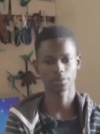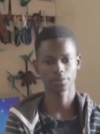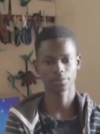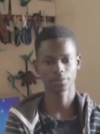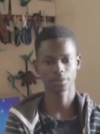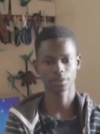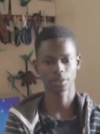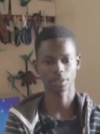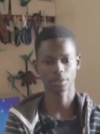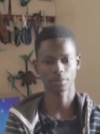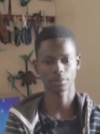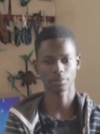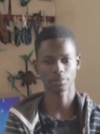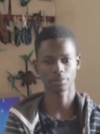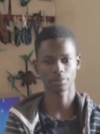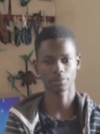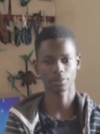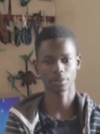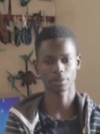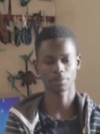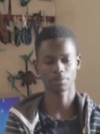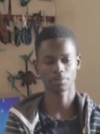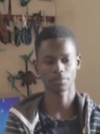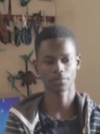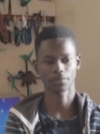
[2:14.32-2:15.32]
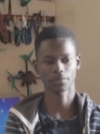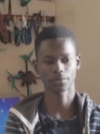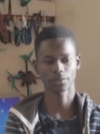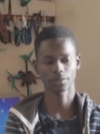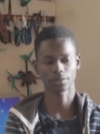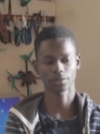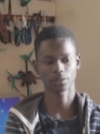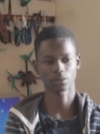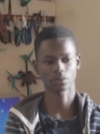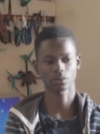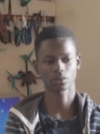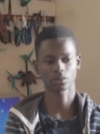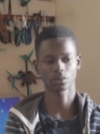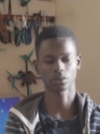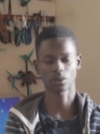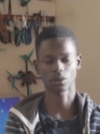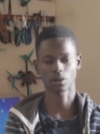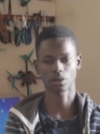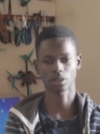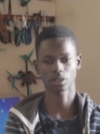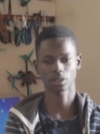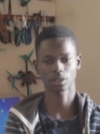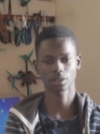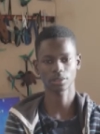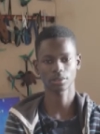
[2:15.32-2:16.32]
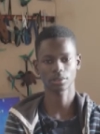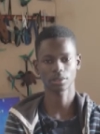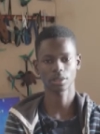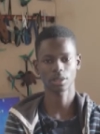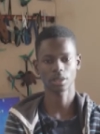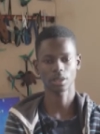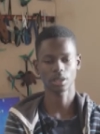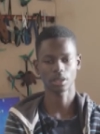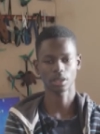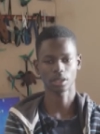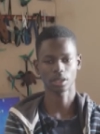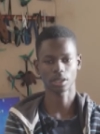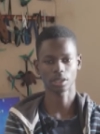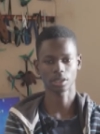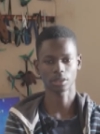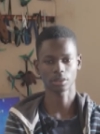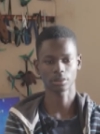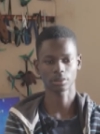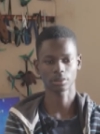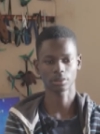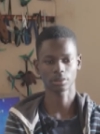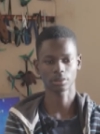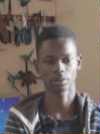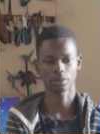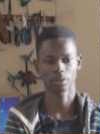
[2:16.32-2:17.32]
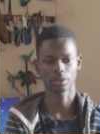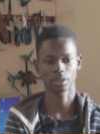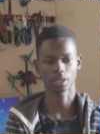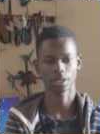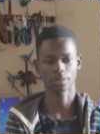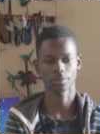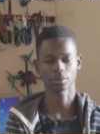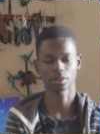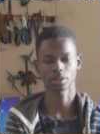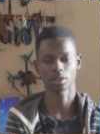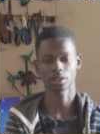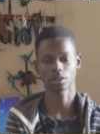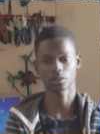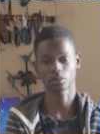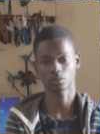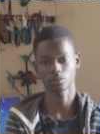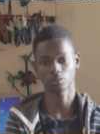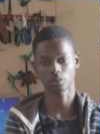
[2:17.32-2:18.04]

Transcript: That's when I thought about making the drones indestructible,